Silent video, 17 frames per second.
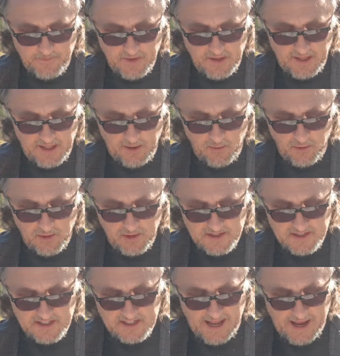he will
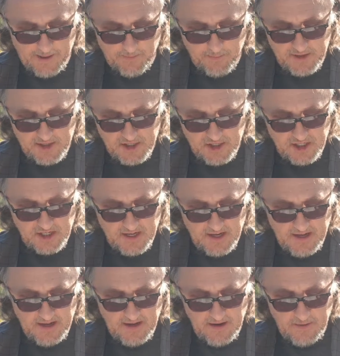establish
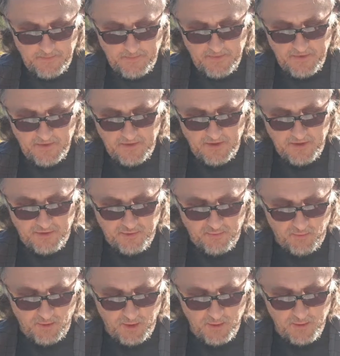the
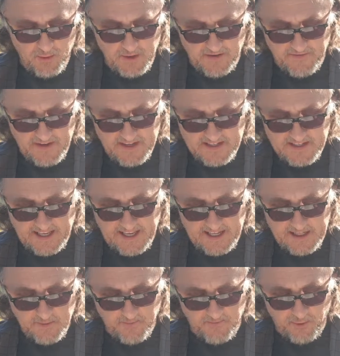throne of his
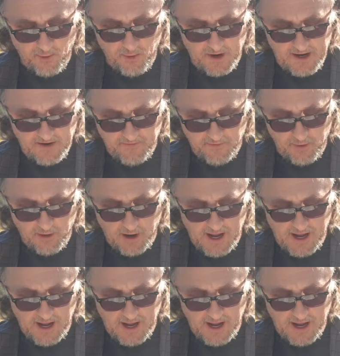kingdom forever.